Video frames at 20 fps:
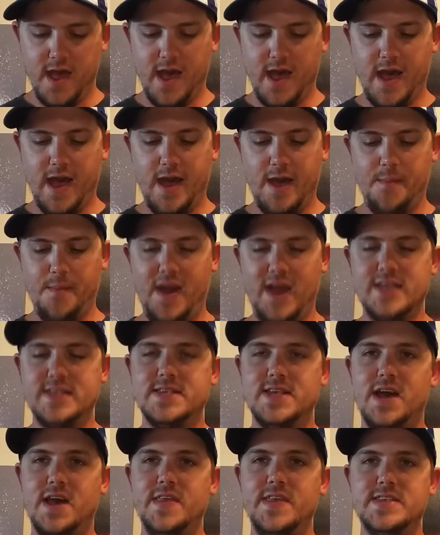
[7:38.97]
I
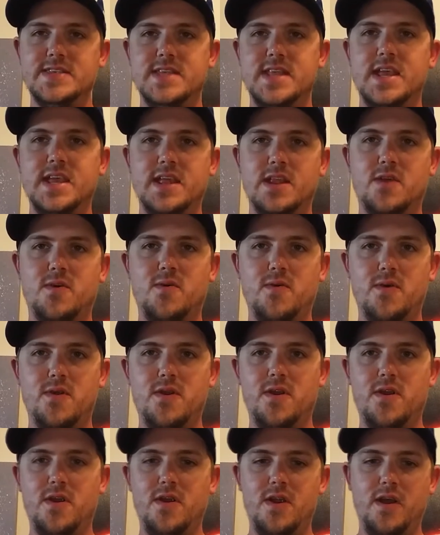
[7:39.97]
saw this sitting in a
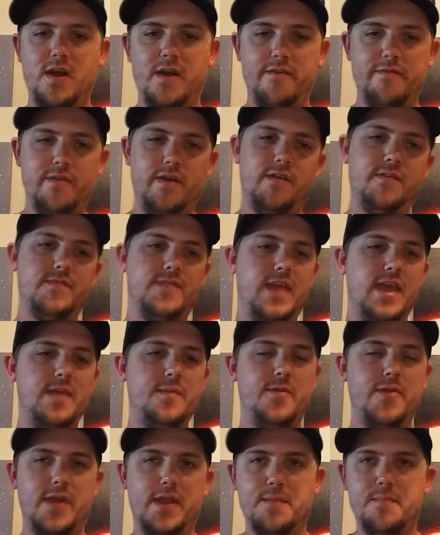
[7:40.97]
corner of a
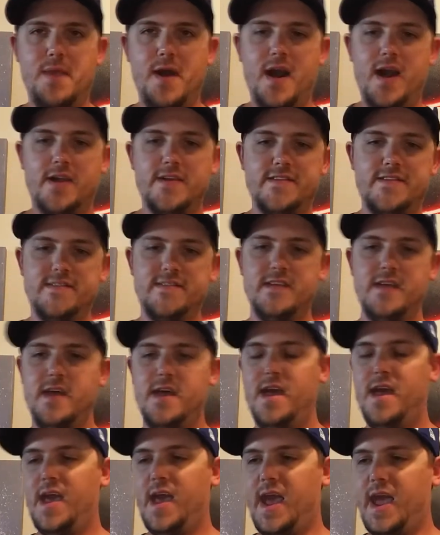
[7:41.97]
table in a box,
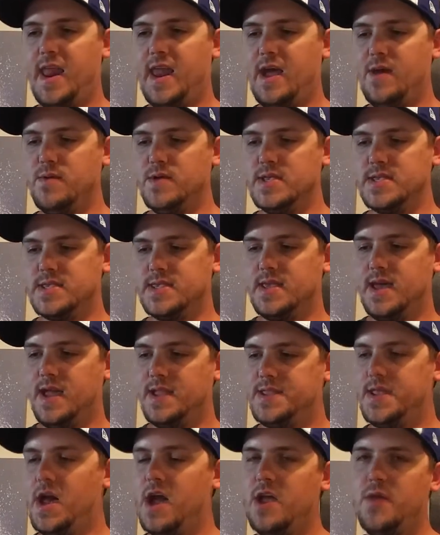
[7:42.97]
and I was
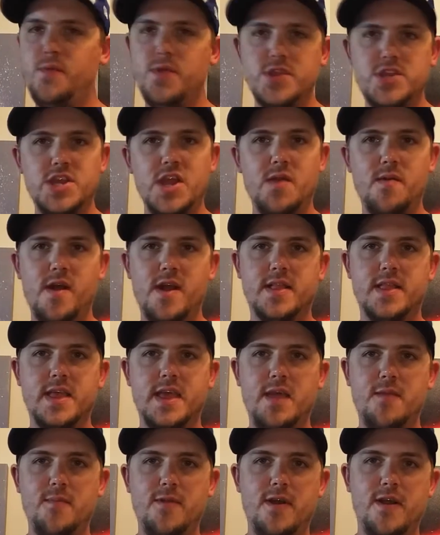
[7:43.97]
talking with J-Rock the
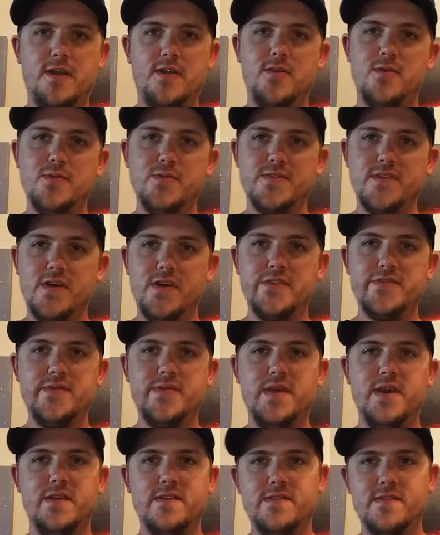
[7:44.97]
Game Rocker, who was also
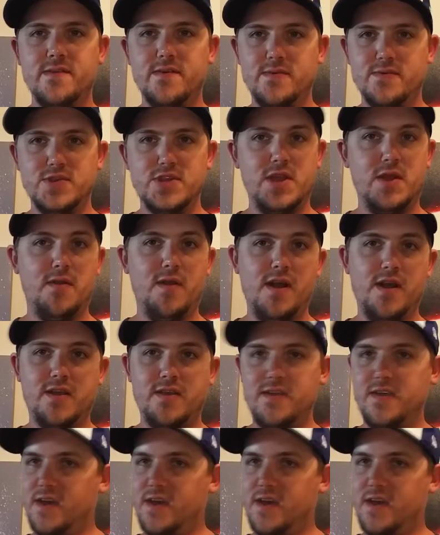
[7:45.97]
there. So J-Rock,